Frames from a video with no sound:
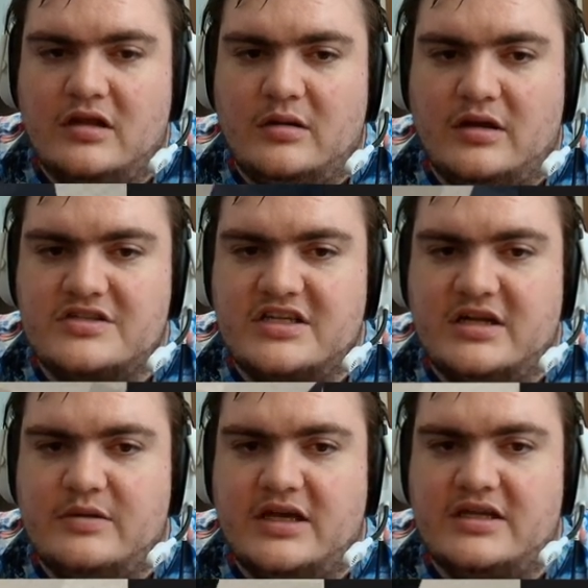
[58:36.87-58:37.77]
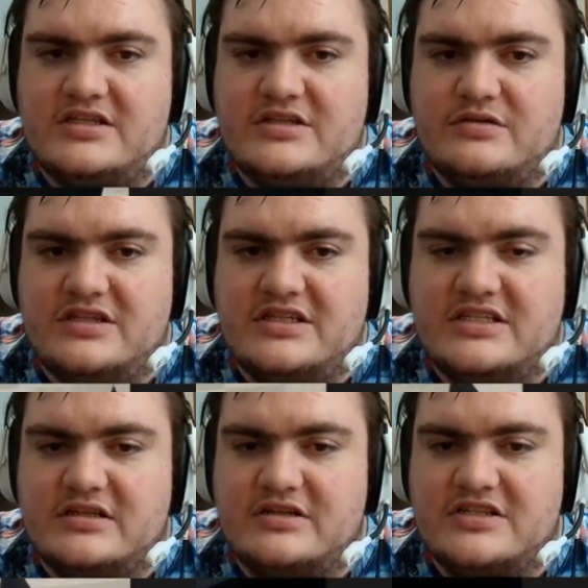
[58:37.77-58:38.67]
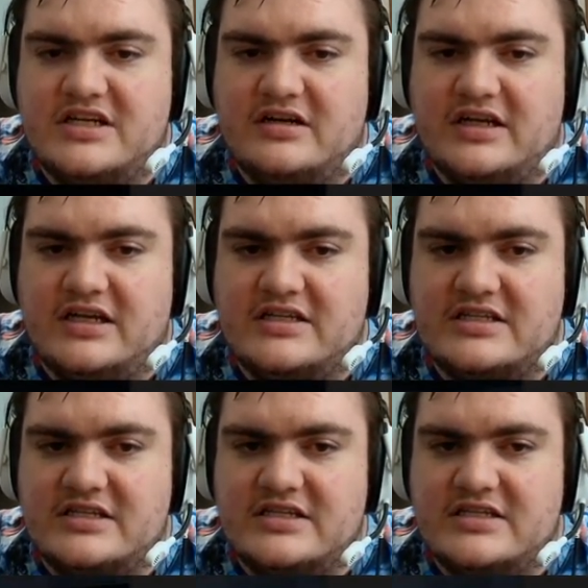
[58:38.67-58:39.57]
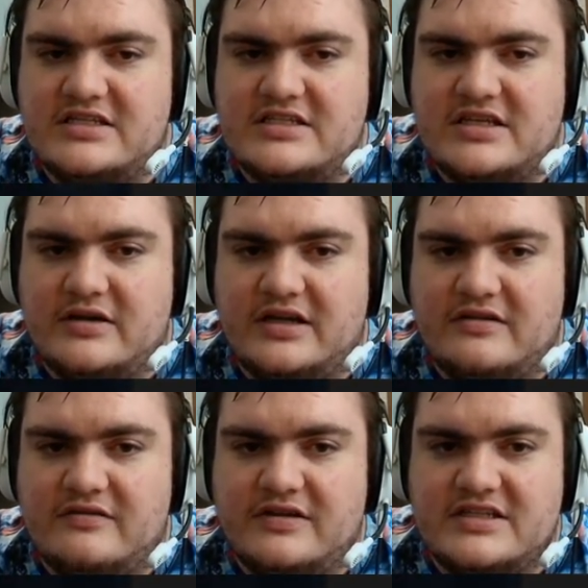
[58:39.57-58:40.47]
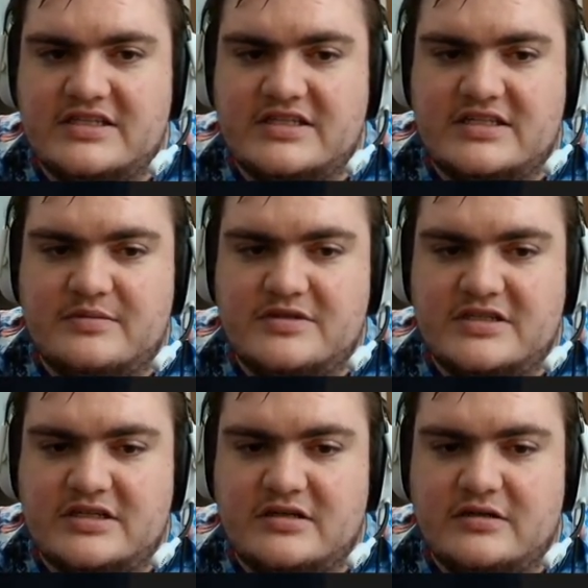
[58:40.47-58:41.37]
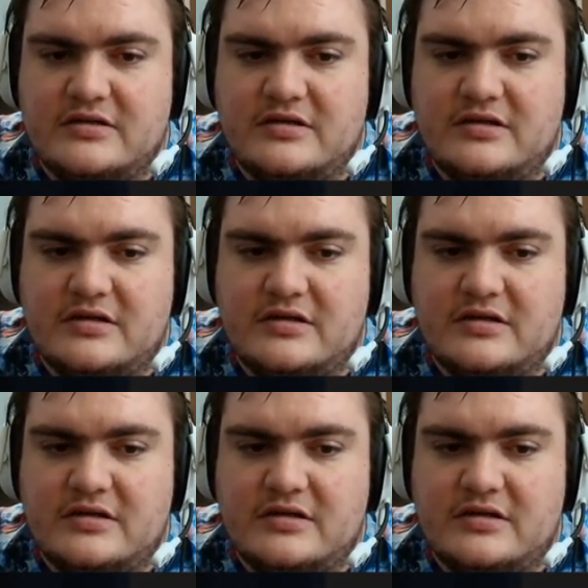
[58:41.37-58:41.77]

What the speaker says: There we go. So now we got 2 decent little staircases. Let's go ahead and fix this up still.